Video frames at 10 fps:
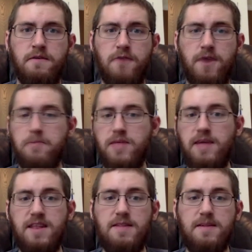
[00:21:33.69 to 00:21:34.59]
Fred
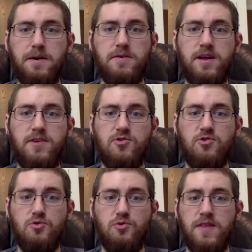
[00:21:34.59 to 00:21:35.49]
believes in his ability
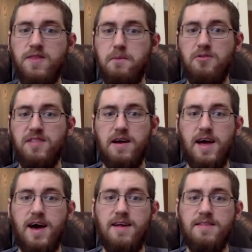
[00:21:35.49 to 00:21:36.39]
to get the most out of
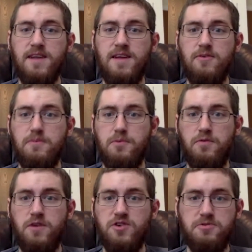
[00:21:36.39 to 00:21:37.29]
guys and to
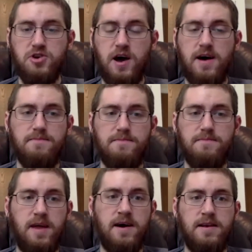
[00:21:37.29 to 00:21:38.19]
improve their mm-hmm. jump shot.
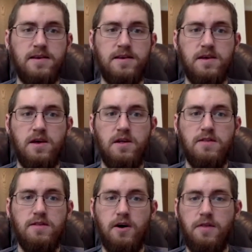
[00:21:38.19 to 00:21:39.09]
And
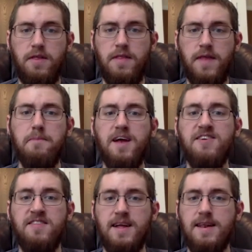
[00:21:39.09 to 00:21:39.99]
so that'll be
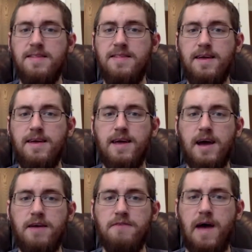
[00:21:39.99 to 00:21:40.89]
interesting to see
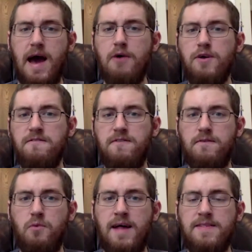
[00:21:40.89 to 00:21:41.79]
kind of how he
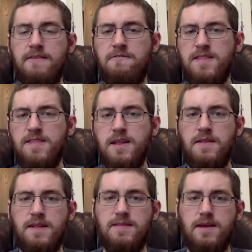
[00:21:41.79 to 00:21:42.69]
as he fits
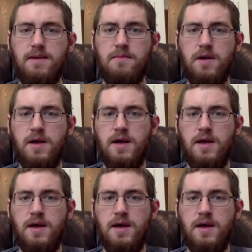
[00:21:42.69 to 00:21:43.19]
into this team.